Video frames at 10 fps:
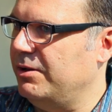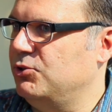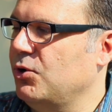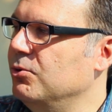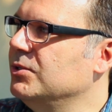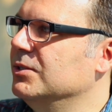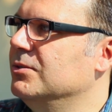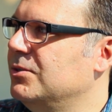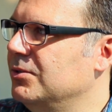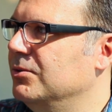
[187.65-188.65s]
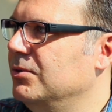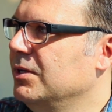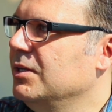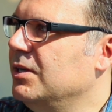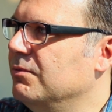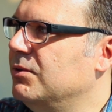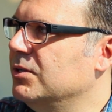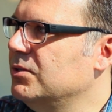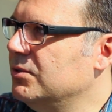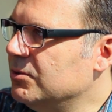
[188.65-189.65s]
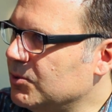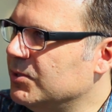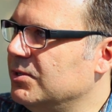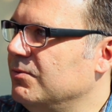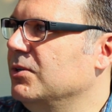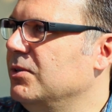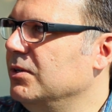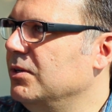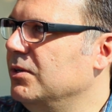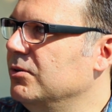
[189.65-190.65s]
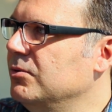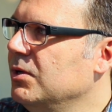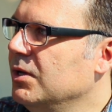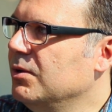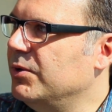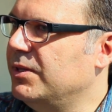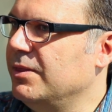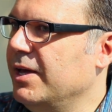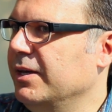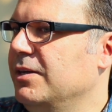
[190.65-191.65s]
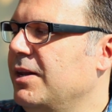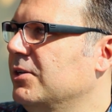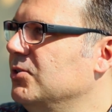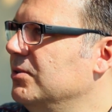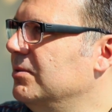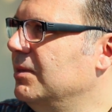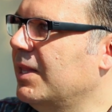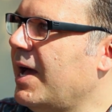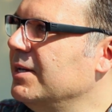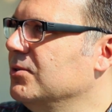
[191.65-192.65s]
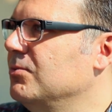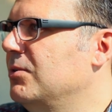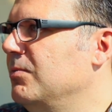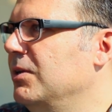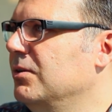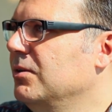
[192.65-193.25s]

I've chosen to give this specific thing to you, but then that connection lasts with me.